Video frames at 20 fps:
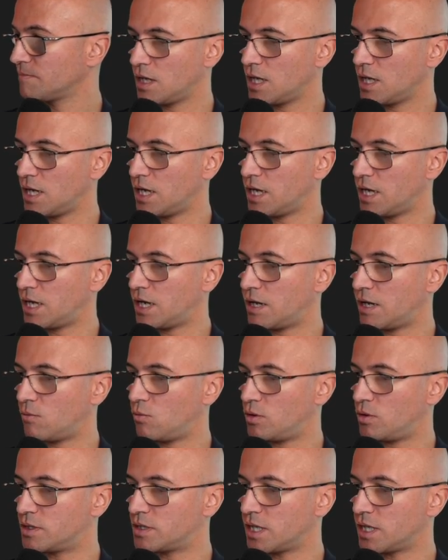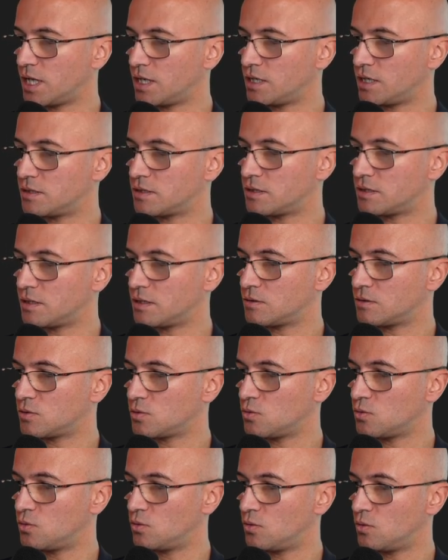and I will tell it uh,
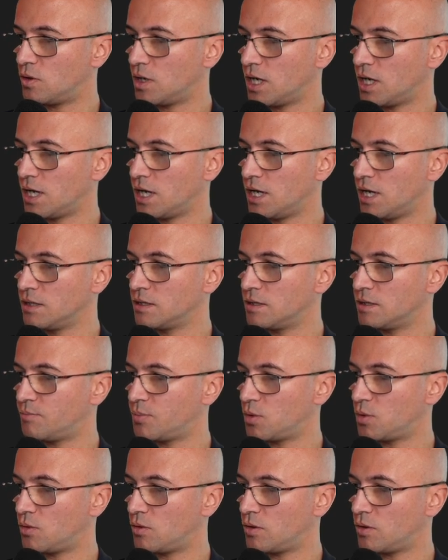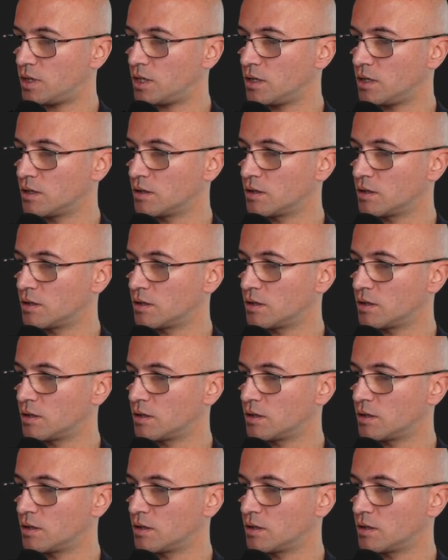to undeploy